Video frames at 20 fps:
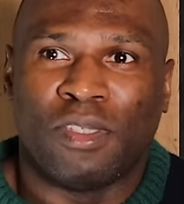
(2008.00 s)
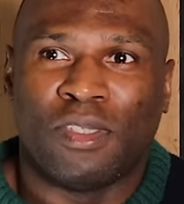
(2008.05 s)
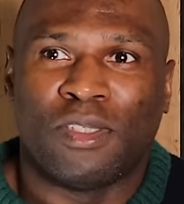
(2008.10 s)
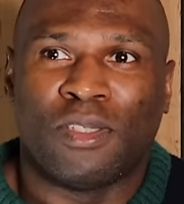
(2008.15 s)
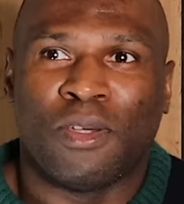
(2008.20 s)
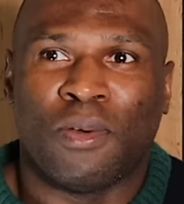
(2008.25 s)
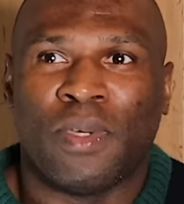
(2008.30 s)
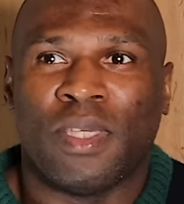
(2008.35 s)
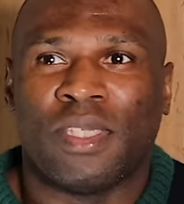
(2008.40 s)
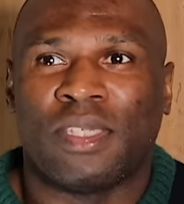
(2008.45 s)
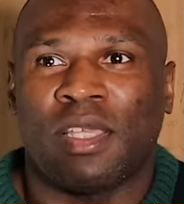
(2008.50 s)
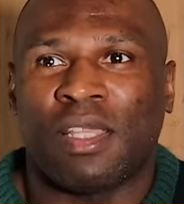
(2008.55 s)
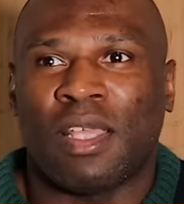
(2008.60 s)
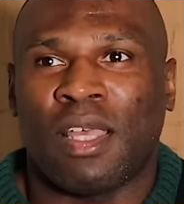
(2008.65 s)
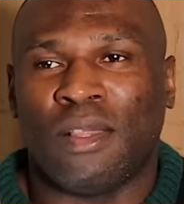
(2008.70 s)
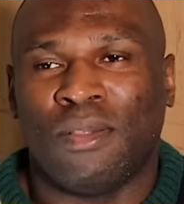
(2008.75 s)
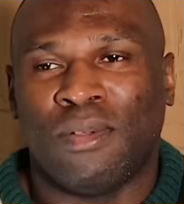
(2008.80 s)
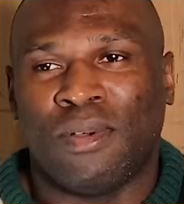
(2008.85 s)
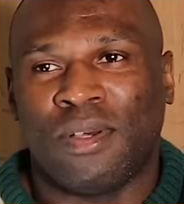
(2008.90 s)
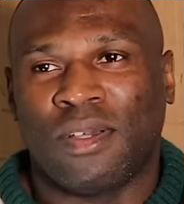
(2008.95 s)
So he said
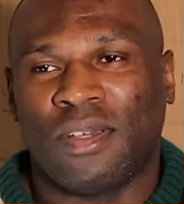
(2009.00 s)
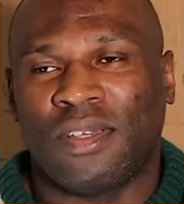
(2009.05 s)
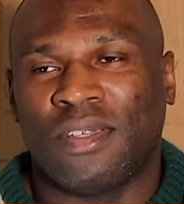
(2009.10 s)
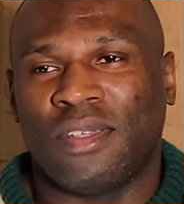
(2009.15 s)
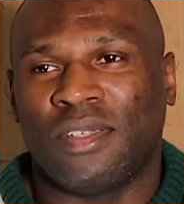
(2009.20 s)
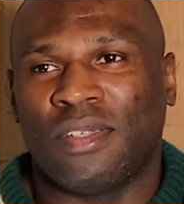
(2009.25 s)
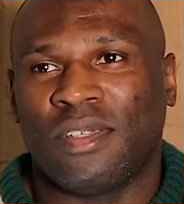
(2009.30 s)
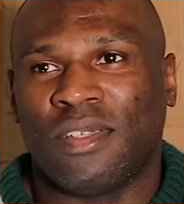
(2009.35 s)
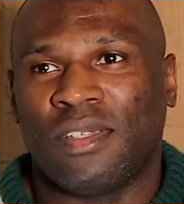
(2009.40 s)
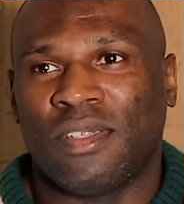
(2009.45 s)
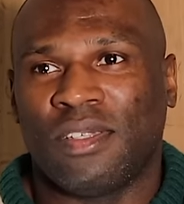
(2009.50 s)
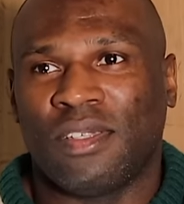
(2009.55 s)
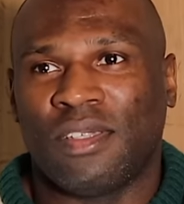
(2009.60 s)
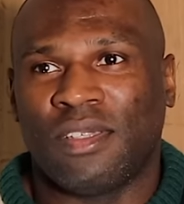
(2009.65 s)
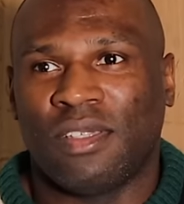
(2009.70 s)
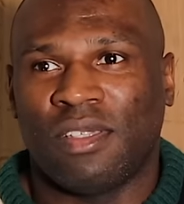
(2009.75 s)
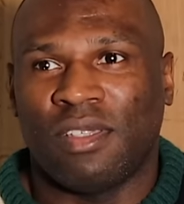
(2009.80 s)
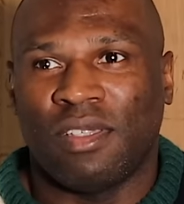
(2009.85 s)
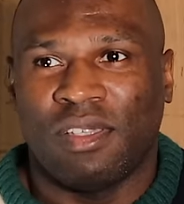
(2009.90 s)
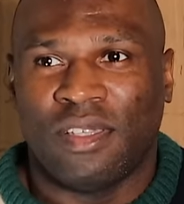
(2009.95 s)
that, "Look,"
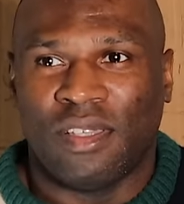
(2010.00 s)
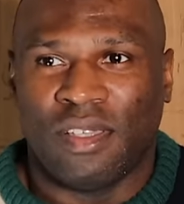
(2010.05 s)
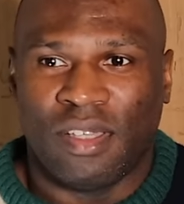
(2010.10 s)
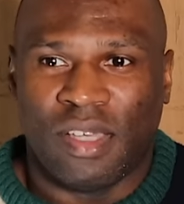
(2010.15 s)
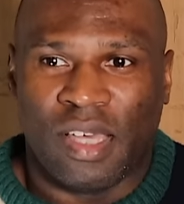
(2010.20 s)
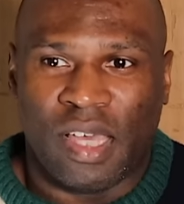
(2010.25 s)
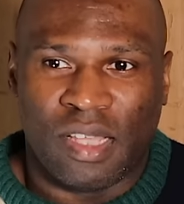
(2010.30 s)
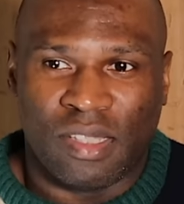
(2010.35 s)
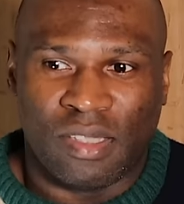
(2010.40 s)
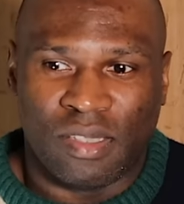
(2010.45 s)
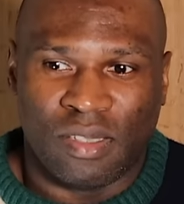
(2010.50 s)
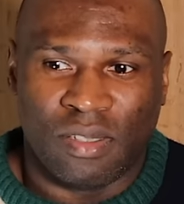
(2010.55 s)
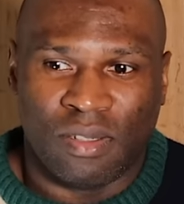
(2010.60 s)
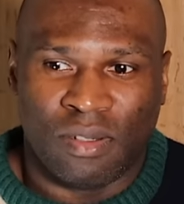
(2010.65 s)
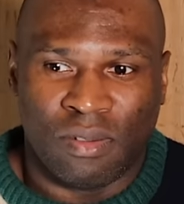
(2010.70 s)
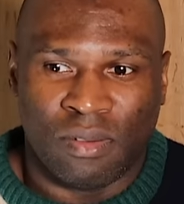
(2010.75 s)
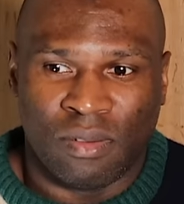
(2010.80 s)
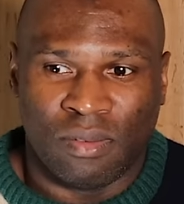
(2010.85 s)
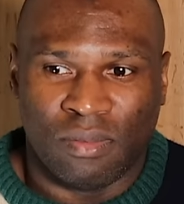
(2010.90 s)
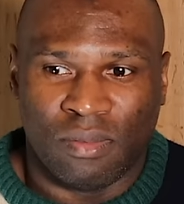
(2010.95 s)
and
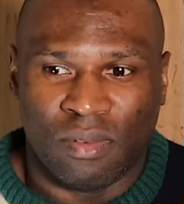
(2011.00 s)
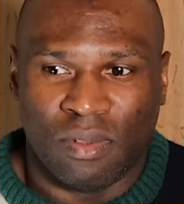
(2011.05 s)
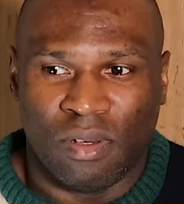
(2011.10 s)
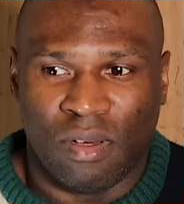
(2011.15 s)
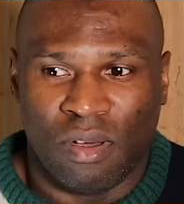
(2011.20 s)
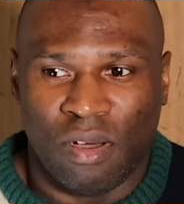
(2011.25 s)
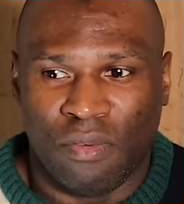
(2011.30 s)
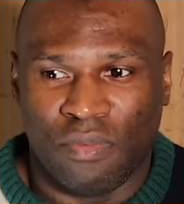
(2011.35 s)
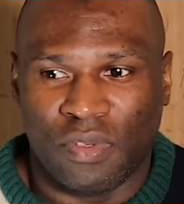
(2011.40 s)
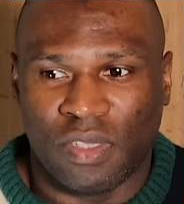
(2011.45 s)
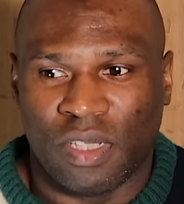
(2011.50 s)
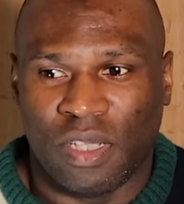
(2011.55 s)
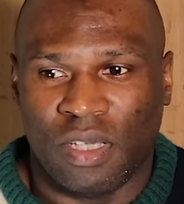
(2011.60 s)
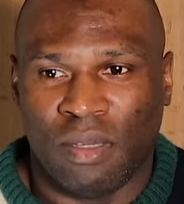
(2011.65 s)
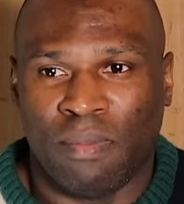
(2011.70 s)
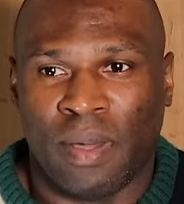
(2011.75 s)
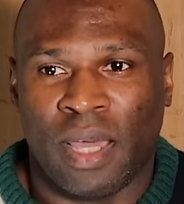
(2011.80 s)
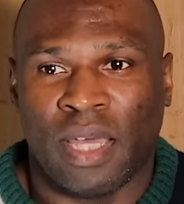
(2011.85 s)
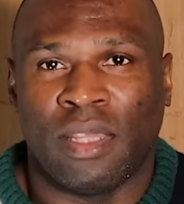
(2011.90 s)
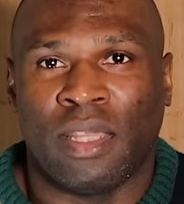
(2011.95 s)
so
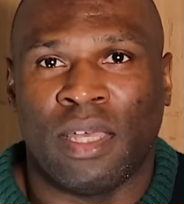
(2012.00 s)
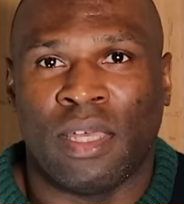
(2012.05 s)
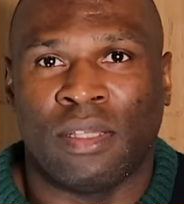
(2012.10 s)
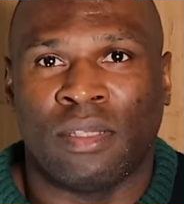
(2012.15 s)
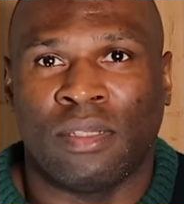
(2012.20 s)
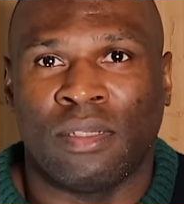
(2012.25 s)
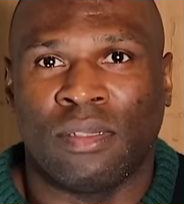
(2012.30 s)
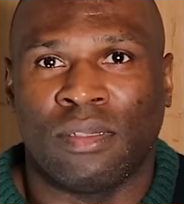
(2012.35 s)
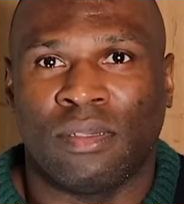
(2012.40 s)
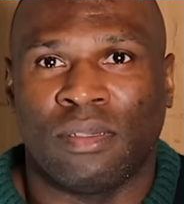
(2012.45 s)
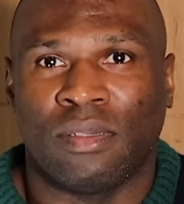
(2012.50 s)
obviously by then,